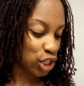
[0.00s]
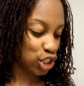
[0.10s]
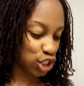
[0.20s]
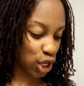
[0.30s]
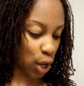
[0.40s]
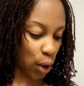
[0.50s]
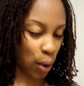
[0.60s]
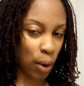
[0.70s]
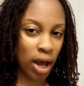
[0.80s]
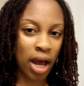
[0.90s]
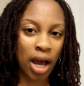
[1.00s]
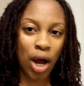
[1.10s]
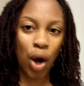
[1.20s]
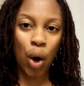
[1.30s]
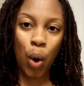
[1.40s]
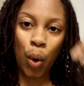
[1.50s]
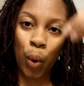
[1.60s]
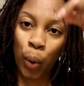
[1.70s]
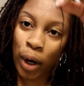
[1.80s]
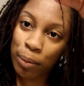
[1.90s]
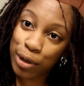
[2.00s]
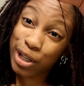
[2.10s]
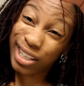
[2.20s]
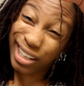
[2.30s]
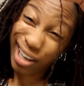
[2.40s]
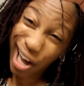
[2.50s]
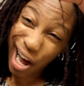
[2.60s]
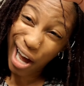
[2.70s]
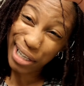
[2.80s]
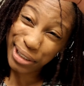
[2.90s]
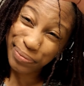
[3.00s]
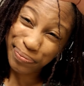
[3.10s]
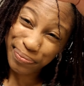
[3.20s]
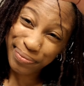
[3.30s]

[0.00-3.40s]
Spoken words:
So, rip to the lock.